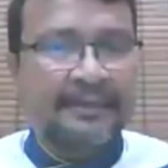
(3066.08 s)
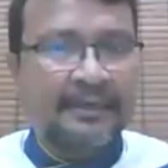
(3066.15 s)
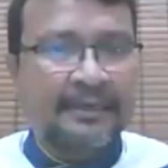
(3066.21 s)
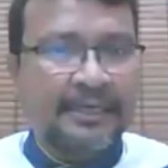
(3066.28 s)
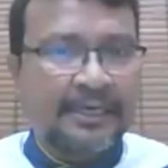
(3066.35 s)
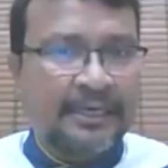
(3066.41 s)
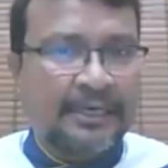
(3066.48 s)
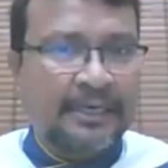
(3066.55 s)

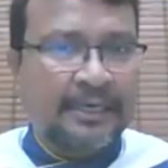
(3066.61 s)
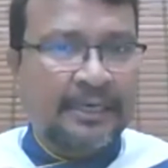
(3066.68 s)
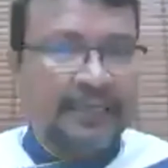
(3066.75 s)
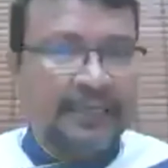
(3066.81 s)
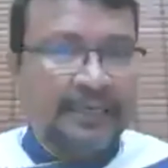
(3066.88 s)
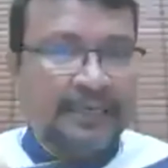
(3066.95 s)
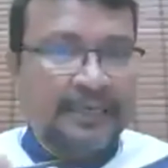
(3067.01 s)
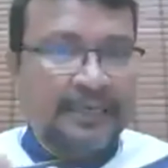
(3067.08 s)
Uh,
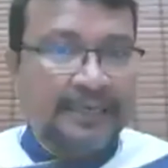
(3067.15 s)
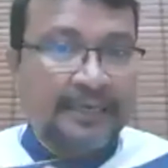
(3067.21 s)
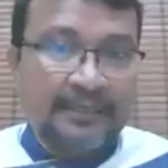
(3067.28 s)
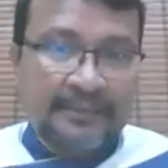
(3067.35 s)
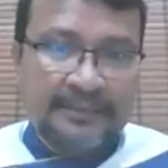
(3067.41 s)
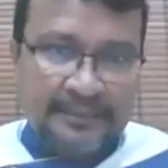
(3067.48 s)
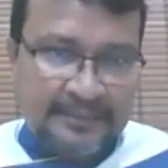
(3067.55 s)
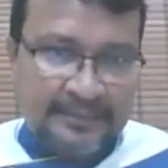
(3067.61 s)

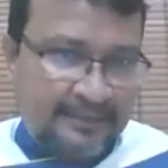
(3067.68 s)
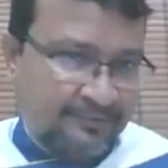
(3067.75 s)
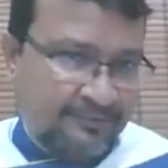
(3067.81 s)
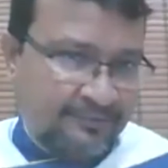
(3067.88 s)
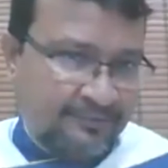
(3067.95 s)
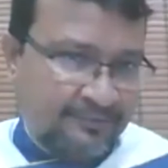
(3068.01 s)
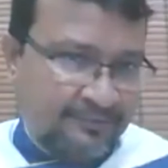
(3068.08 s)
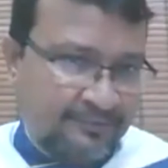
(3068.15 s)
earlier, they
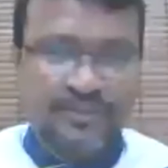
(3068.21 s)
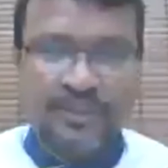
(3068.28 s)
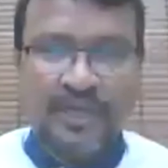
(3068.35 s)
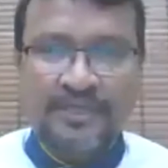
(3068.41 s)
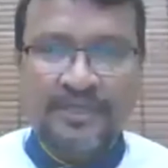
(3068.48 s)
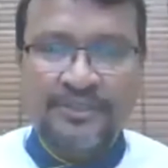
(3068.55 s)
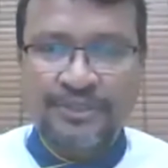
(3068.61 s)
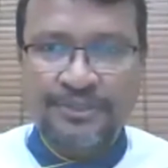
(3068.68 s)
face this
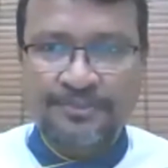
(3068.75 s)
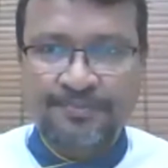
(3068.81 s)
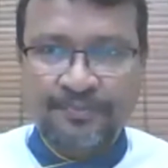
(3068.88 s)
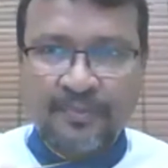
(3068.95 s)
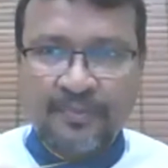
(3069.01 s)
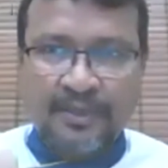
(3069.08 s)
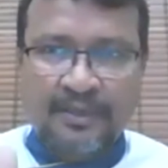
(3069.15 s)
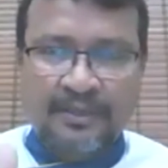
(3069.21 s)
challenge.
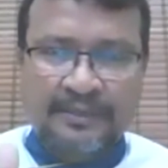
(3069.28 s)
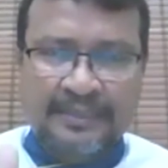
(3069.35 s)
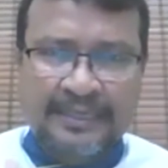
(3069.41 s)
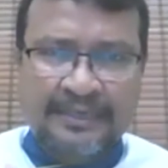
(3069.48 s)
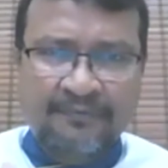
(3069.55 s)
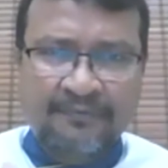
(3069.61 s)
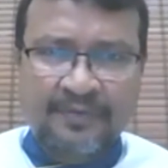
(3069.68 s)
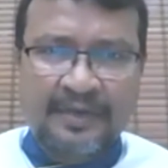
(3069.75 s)

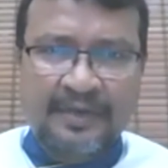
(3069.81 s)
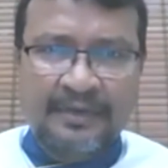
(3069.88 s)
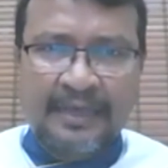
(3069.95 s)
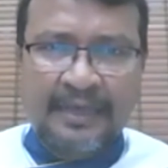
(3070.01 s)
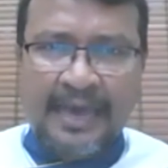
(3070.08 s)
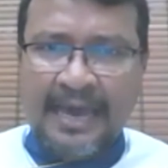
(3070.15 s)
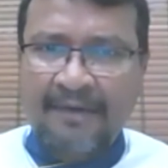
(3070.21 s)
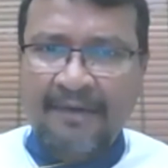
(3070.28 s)
They will
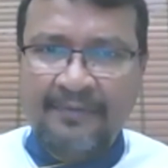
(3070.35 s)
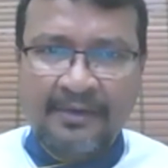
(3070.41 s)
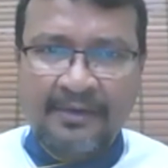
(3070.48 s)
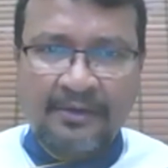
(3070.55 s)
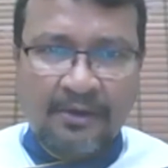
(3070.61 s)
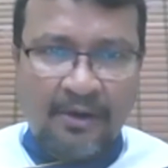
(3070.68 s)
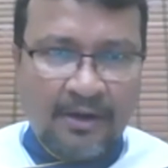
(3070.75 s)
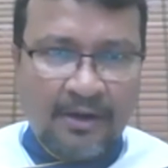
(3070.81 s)
have a
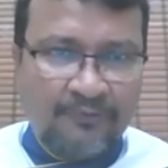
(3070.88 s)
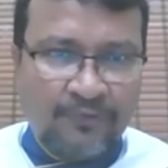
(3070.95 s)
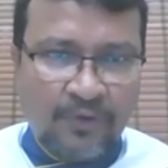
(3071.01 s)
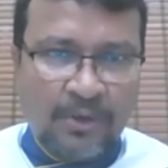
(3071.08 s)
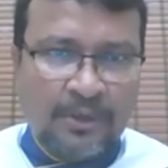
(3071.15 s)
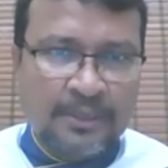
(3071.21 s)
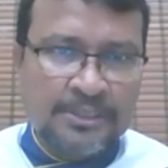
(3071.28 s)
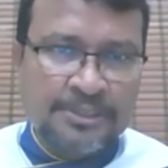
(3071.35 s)
lot of
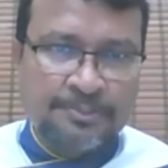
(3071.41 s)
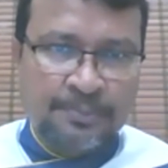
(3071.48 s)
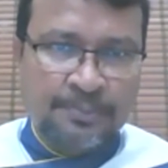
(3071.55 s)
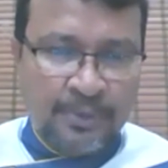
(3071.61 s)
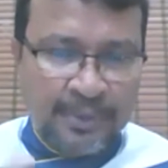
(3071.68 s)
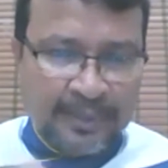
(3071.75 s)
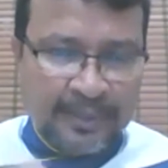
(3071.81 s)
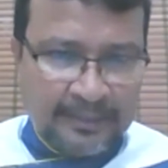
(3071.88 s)
orders
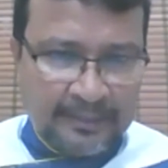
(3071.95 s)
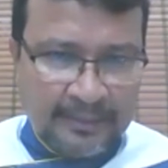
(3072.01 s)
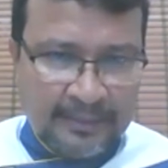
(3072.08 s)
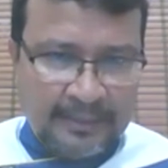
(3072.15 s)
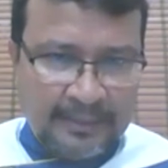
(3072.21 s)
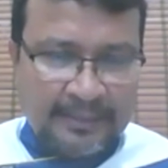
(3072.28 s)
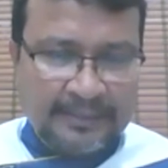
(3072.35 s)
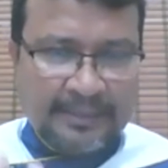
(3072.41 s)
pouring in.
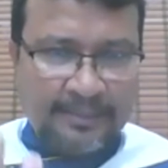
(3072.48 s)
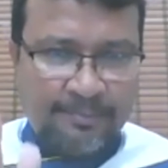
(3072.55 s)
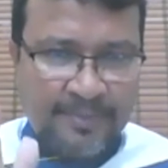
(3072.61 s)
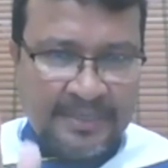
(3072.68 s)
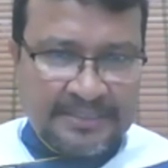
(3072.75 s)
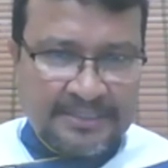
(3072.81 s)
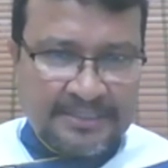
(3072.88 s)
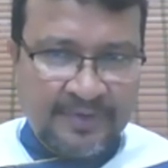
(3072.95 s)
The
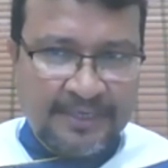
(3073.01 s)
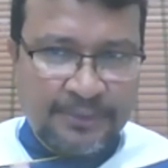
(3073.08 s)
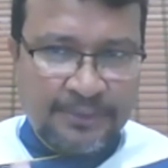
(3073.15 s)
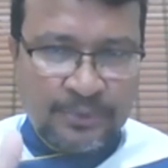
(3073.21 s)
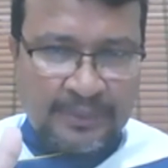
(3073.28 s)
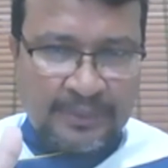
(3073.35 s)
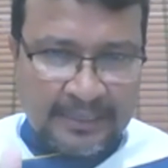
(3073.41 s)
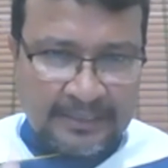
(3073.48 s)
best way
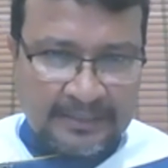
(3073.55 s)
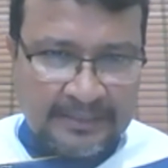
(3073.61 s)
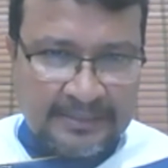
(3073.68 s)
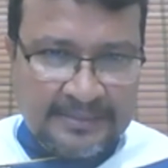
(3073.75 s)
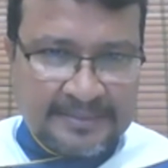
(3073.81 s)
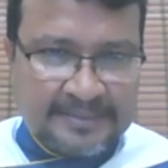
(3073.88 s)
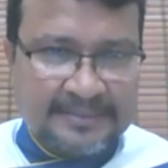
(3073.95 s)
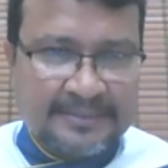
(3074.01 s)
to tackle
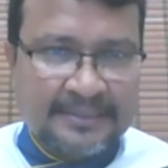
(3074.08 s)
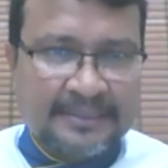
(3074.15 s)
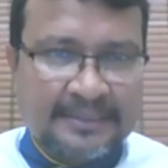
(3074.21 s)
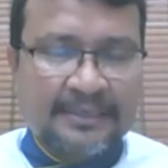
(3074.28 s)
is